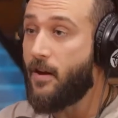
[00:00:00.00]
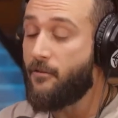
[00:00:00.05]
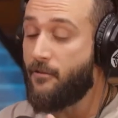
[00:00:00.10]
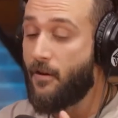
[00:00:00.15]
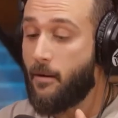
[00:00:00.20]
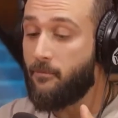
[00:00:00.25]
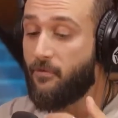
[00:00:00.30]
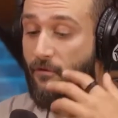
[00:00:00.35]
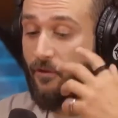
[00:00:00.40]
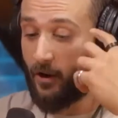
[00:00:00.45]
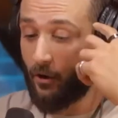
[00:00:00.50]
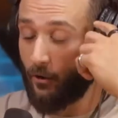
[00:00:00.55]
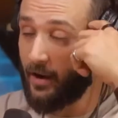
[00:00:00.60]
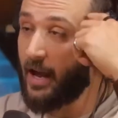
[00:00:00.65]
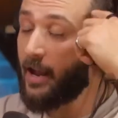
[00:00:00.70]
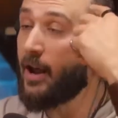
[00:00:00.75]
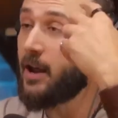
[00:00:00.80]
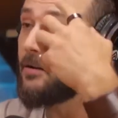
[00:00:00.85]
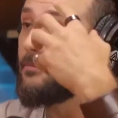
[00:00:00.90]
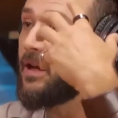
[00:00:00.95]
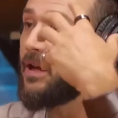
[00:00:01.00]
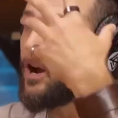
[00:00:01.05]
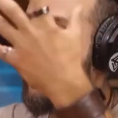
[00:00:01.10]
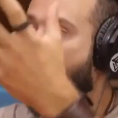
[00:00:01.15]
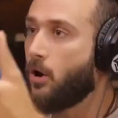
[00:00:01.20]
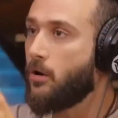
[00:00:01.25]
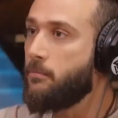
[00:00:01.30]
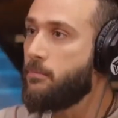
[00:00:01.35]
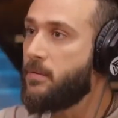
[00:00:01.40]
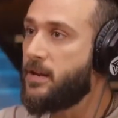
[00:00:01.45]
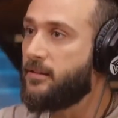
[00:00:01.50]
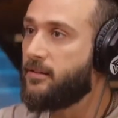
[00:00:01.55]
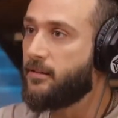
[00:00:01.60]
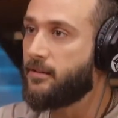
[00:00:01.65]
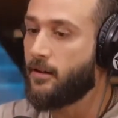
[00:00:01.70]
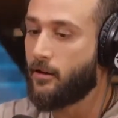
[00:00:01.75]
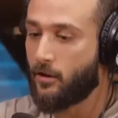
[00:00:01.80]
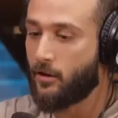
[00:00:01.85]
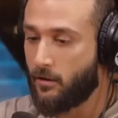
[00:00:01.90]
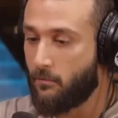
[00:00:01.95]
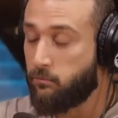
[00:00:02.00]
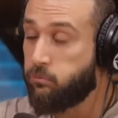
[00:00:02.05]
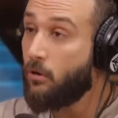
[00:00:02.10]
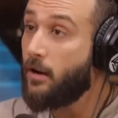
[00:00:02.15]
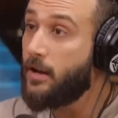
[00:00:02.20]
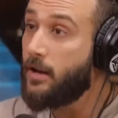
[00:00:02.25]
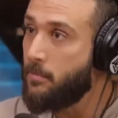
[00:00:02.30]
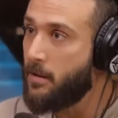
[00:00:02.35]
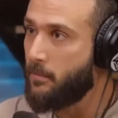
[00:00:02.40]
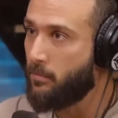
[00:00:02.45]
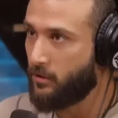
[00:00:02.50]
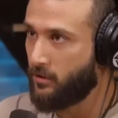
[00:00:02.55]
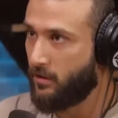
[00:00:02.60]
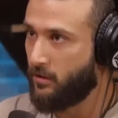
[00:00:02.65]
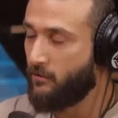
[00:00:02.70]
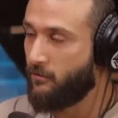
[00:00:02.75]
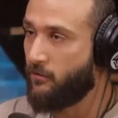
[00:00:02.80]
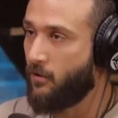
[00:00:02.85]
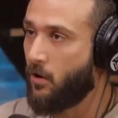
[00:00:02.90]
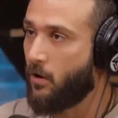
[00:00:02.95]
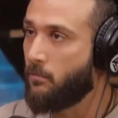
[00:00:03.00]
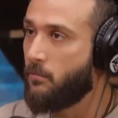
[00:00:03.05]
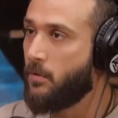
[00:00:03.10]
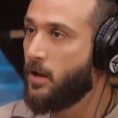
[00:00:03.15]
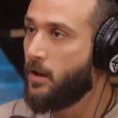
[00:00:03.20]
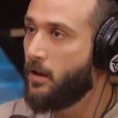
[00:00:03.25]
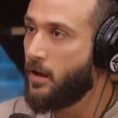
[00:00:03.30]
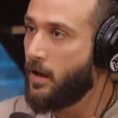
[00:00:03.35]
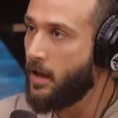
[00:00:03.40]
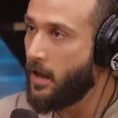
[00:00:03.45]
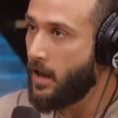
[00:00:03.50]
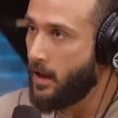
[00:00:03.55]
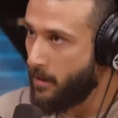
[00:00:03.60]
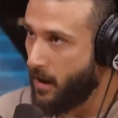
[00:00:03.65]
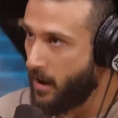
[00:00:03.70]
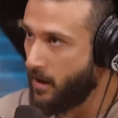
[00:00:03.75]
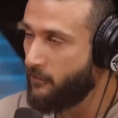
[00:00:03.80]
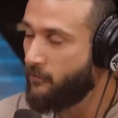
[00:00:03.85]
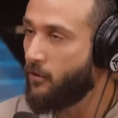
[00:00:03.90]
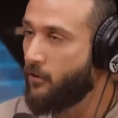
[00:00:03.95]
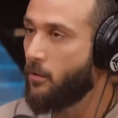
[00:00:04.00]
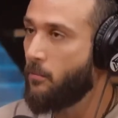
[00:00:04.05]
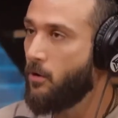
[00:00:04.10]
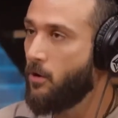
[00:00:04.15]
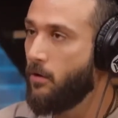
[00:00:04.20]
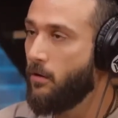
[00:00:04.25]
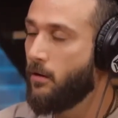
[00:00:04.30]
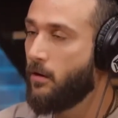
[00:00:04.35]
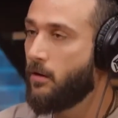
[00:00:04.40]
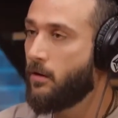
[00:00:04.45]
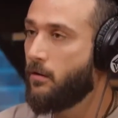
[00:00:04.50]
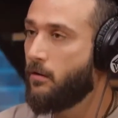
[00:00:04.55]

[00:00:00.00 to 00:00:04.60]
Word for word: if I'm figuring out how to make art pieces that are going to bring people to the farm, am I a farmer?